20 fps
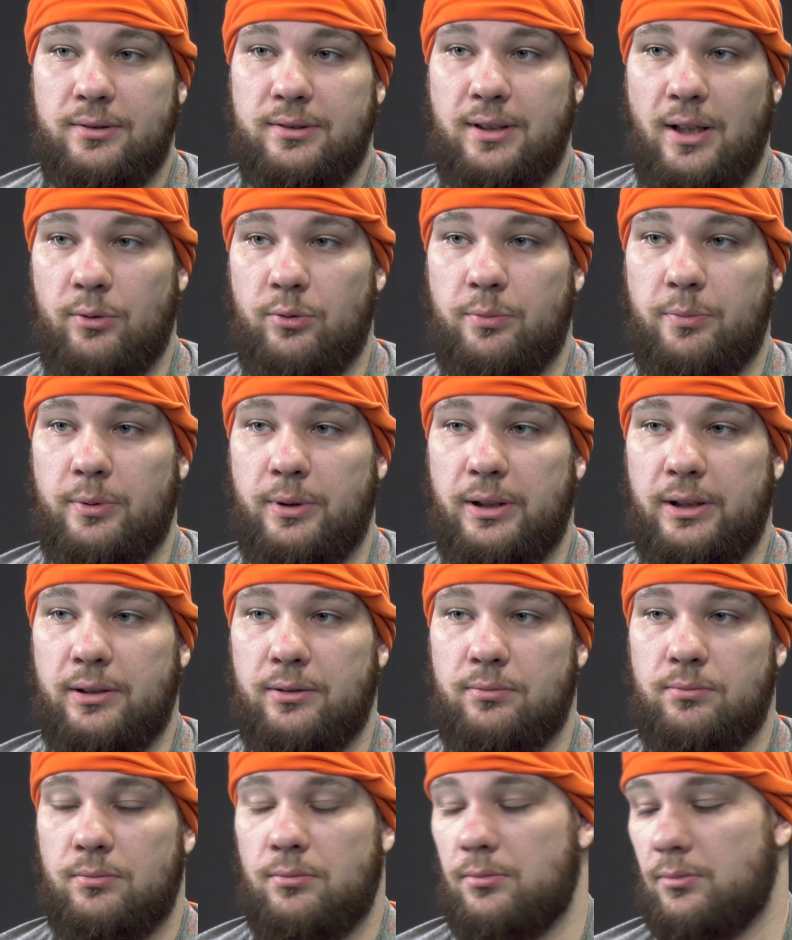That would be
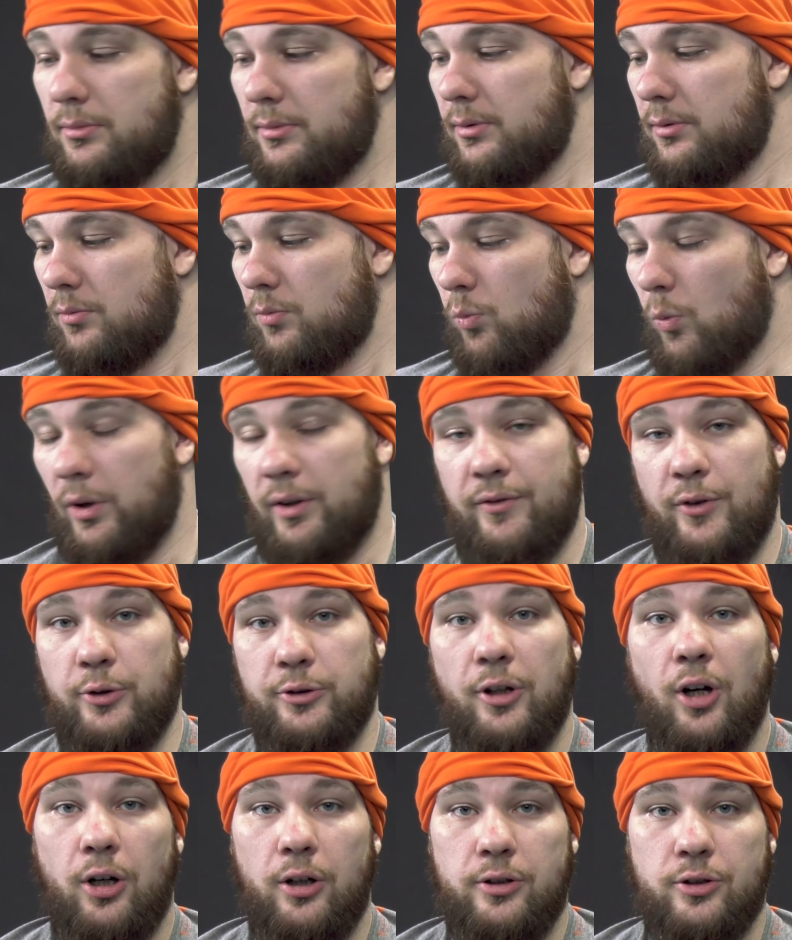one of those
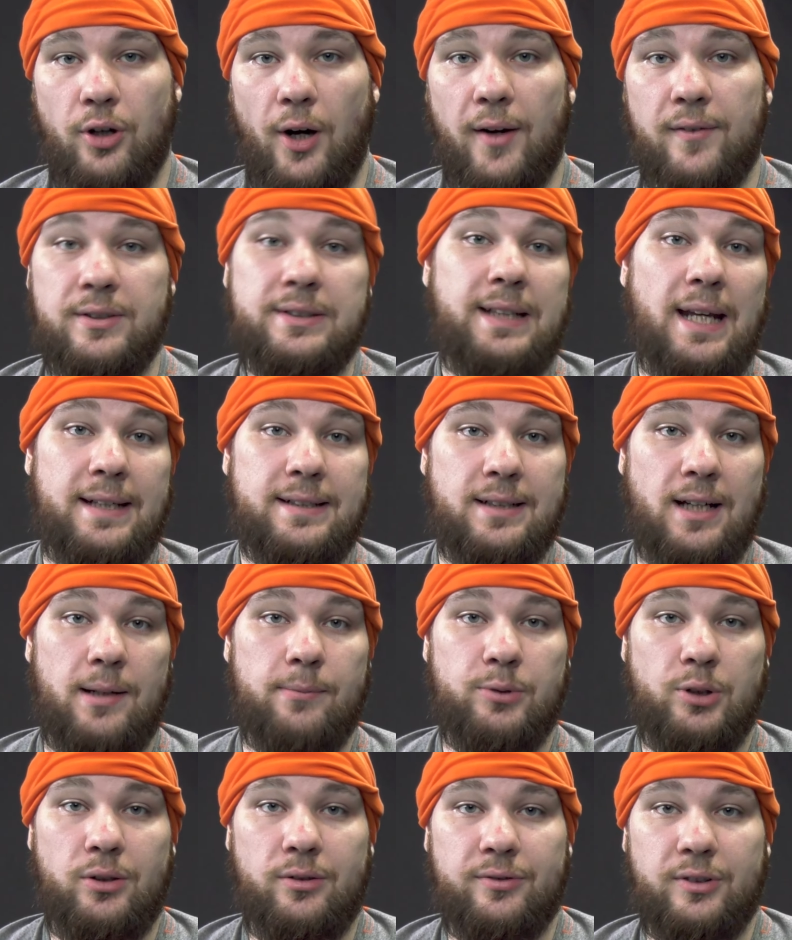hard drives 10
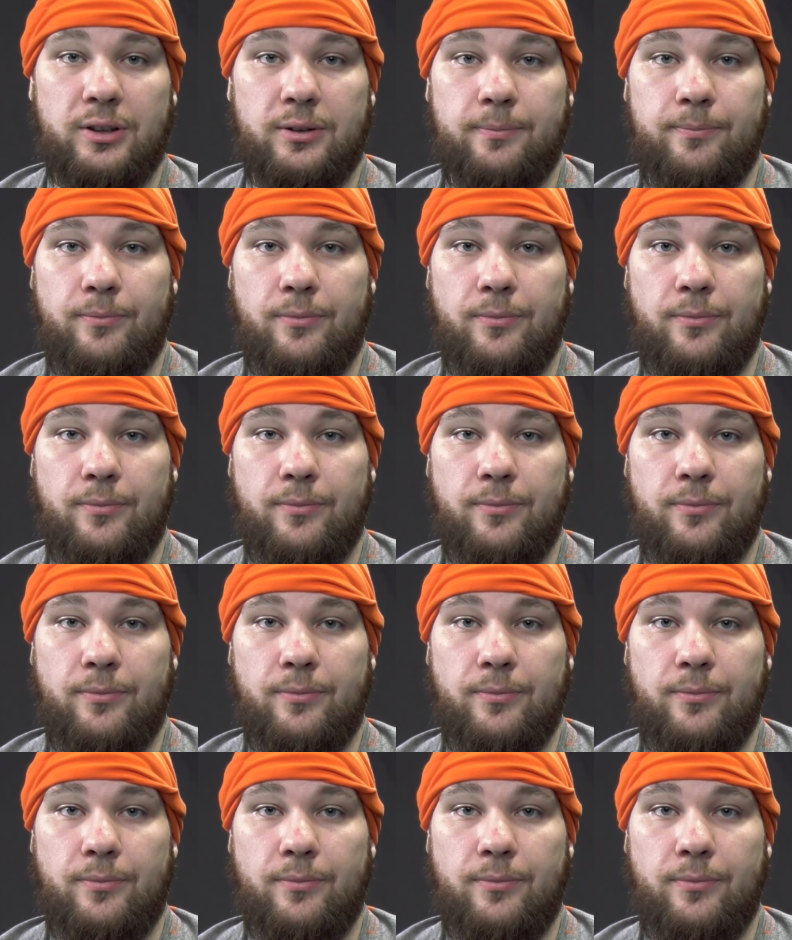times over.